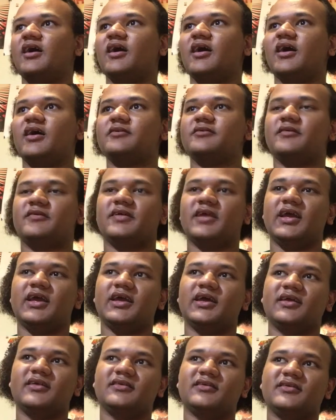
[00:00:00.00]

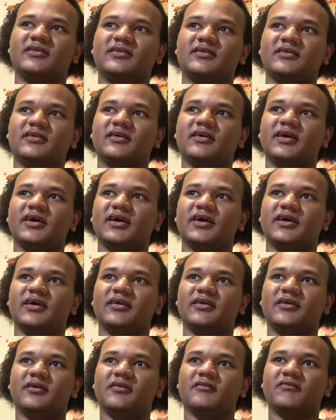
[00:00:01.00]
Understand
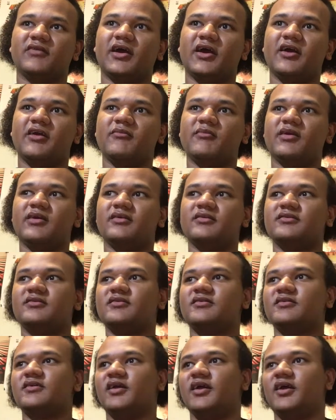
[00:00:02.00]
your environment.
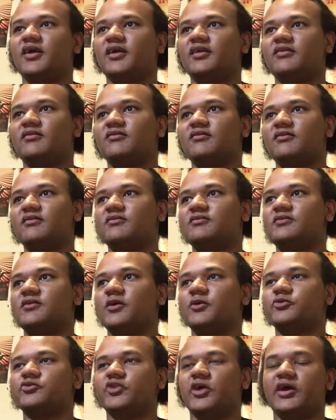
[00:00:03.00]

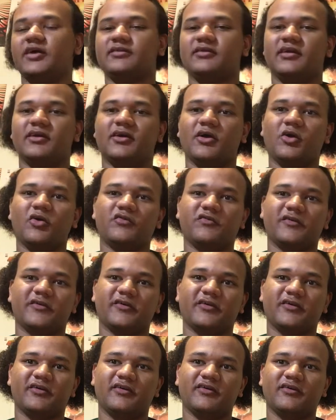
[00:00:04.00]
Don't try to take
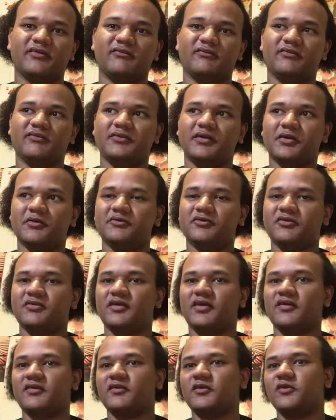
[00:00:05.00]
over, you know, just
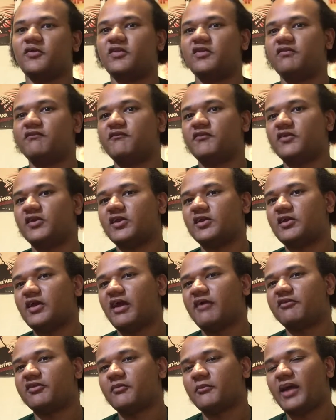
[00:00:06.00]
because you feel like you
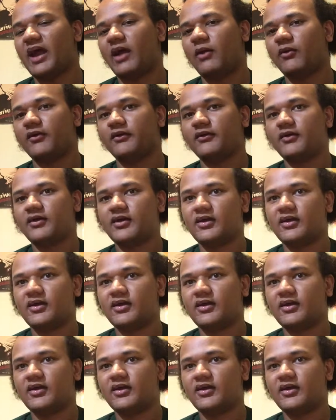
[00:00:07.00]
have some power.